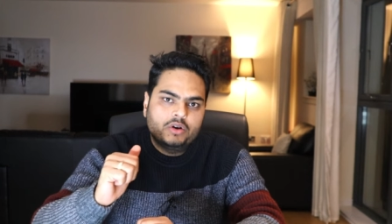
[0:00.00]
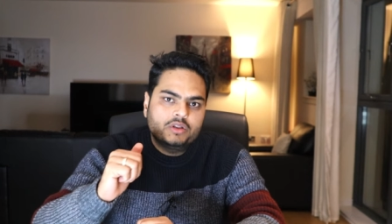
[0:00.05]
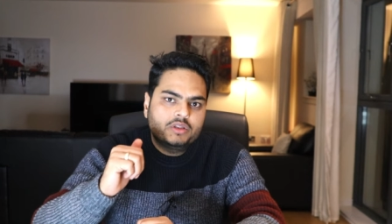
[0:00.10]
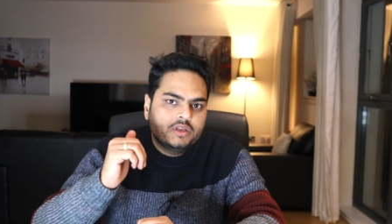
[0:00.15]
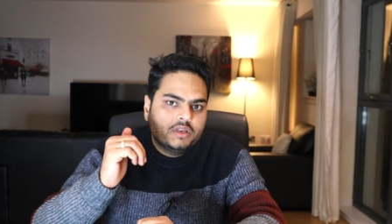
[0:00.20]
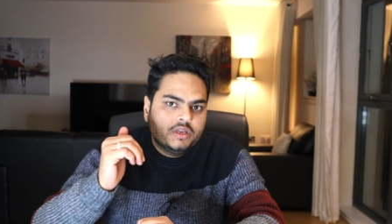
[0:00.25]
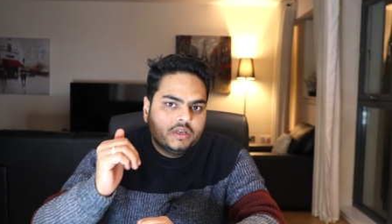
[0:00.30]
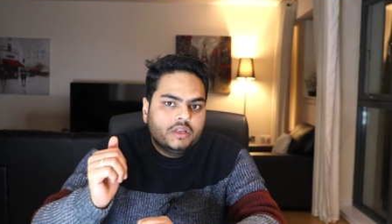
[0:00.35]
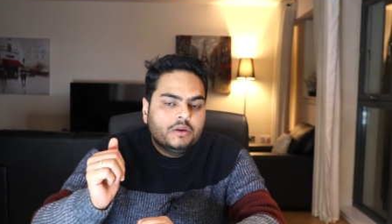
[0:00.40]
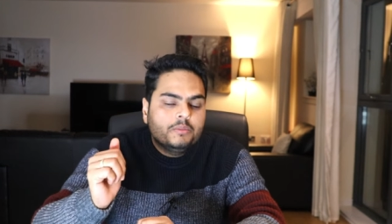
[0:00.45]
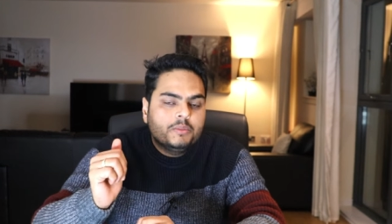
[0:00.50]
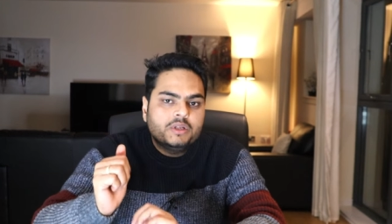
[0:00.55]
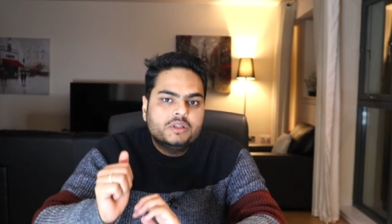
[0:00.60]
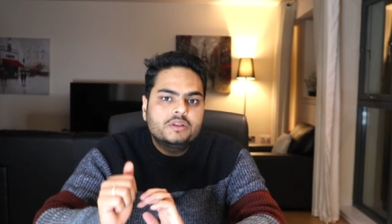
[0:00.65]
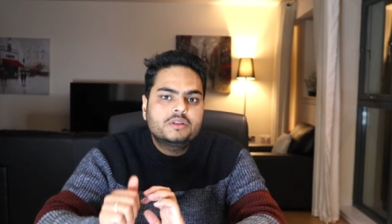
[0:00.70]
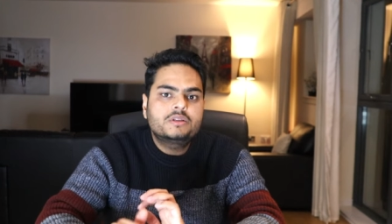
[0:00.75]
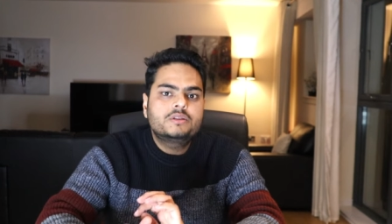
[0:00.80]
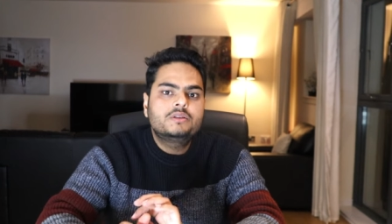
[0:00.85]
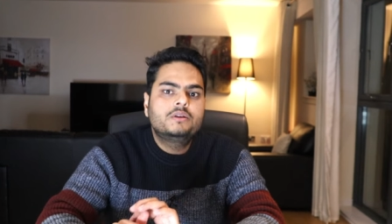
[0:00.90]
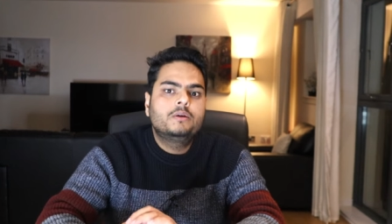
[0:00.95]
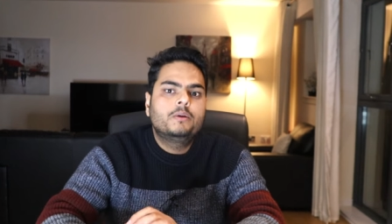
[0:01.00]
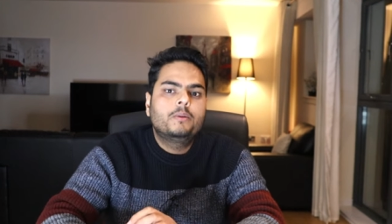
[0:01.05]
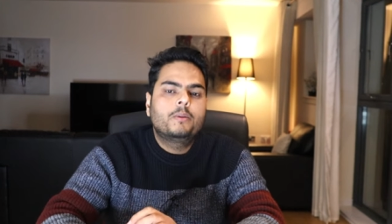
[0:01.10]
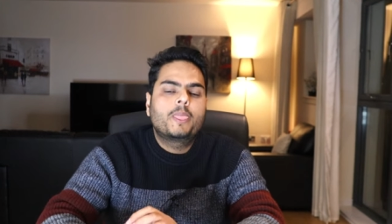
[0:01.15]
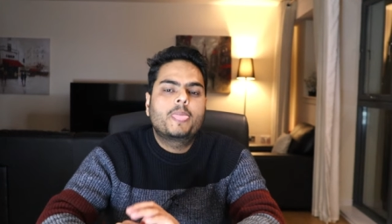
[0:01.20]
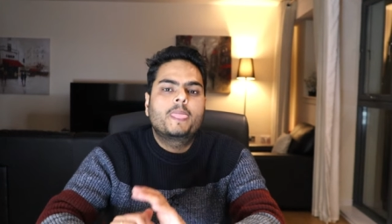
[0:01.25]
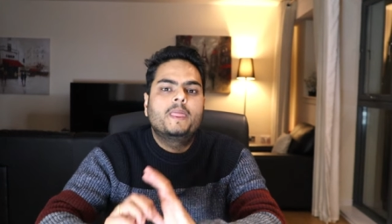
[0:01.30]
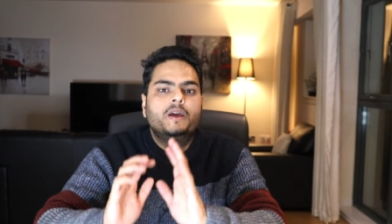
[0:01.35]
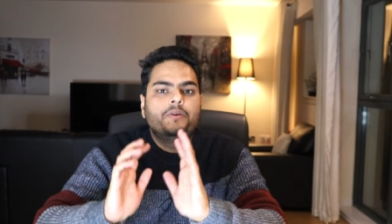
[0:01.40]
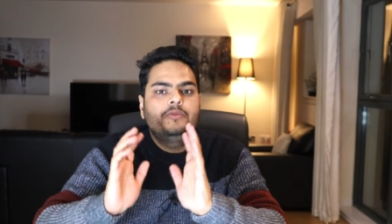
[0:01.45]
authority means
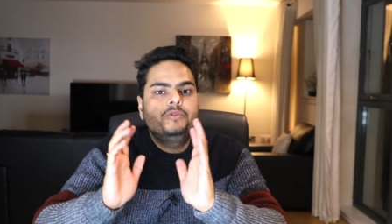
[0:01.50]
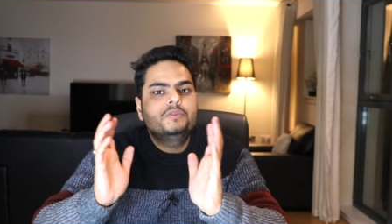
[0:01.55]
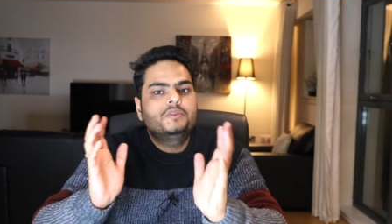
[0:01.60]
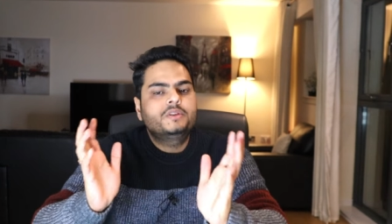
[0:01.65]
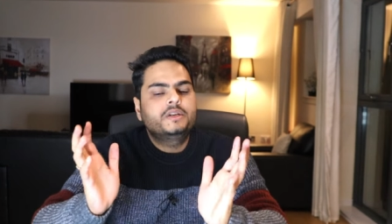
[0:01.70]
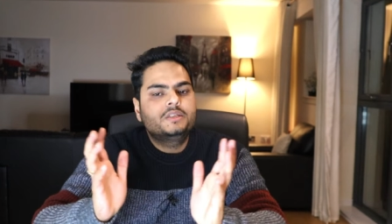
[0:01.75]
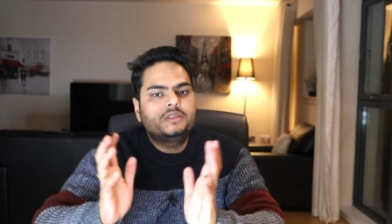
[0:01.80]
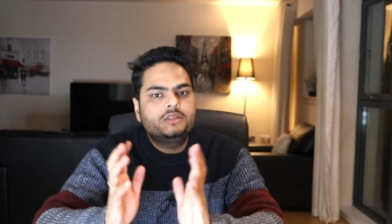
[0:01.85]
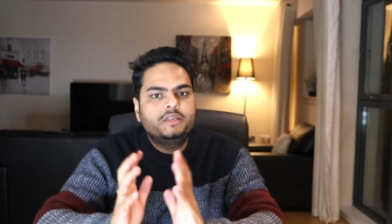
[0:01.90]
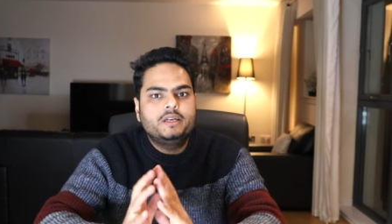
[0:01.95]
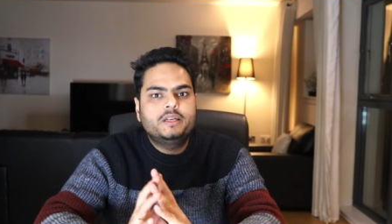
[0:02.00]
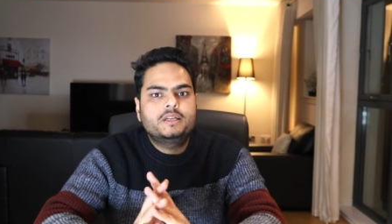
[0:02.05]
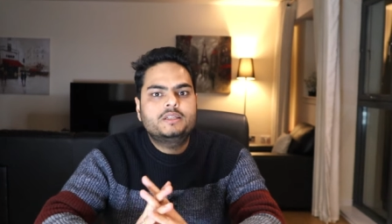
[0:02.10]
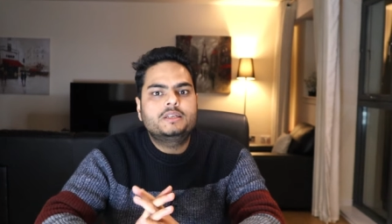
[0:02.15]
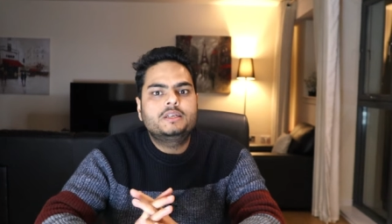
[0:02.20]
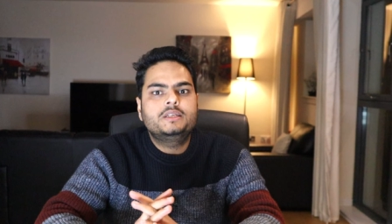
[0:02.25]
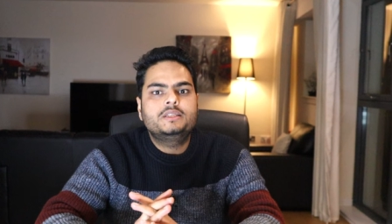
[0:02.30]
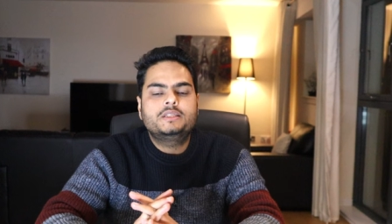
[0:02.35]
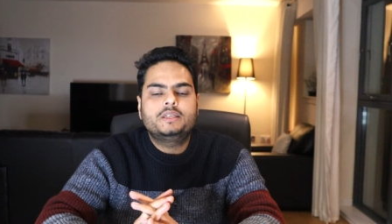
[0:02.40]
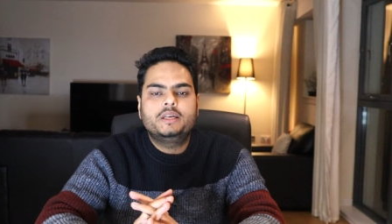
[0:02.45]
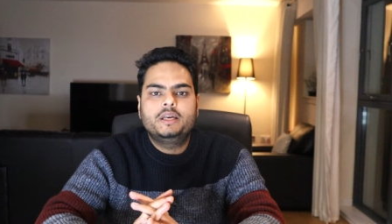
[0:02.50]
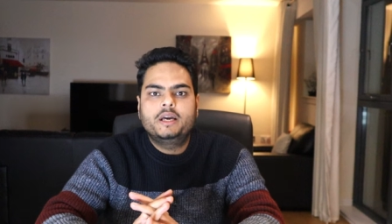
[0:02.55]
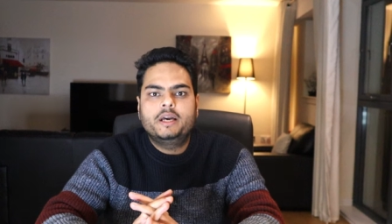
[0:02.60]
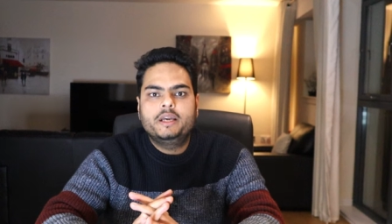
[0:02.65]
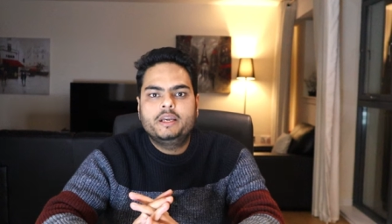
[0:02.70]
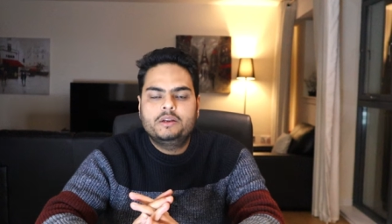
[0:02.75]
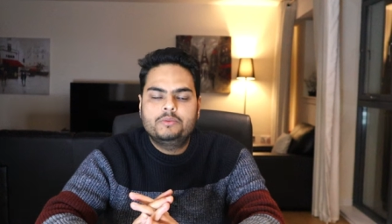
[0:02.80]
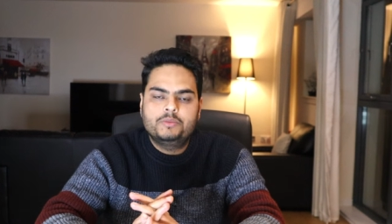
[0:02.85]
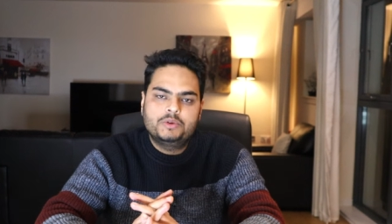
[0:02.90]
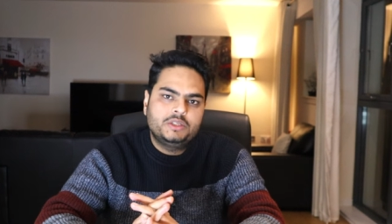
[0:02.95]
if you search data science
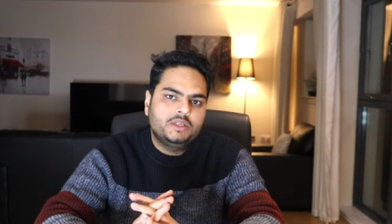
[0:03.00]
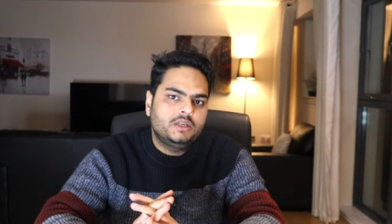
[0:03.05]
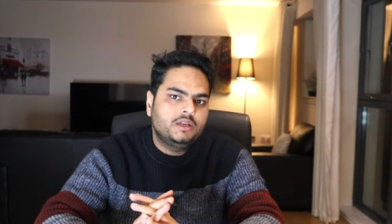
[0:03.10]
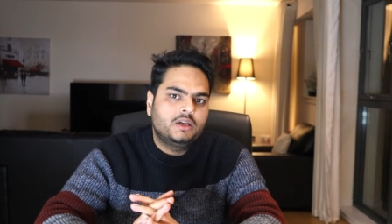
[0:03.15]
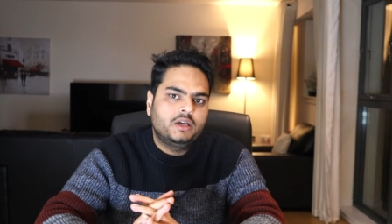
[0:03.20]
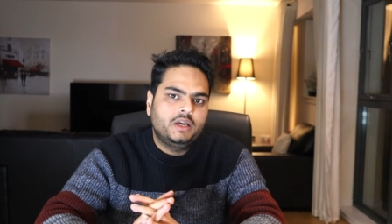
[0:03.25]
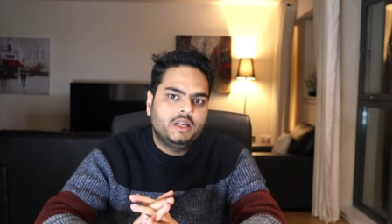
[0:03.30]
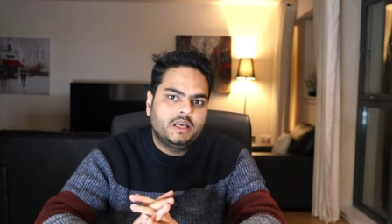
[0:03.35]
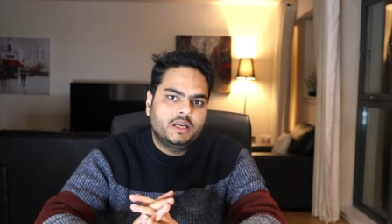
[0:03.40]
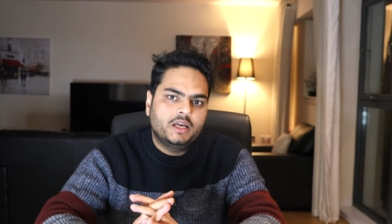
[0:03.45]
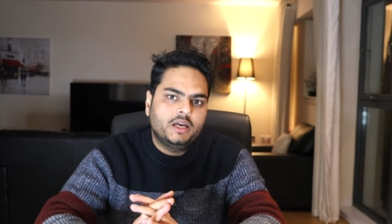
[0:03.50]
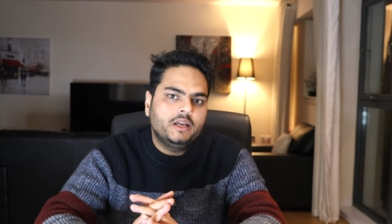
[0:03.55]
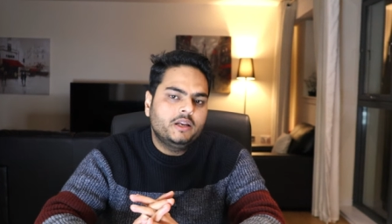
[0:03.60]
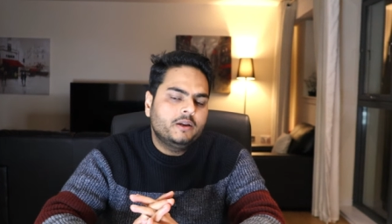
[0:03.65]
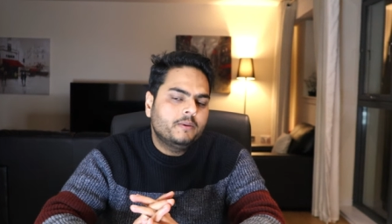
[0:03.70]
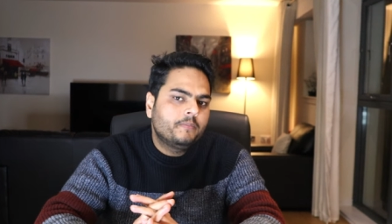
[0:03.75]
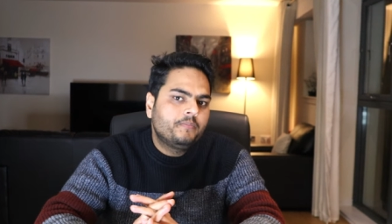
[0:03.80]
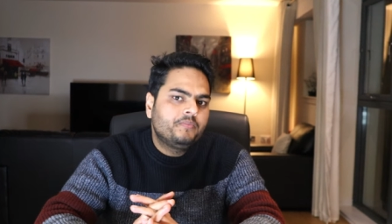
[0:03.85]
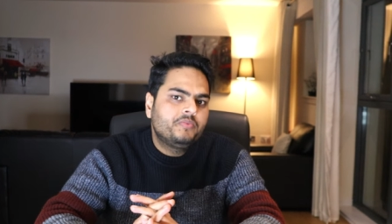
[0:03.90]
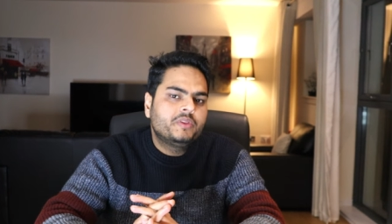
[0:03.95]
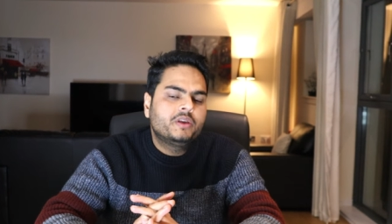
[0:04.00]
ai and machine learning right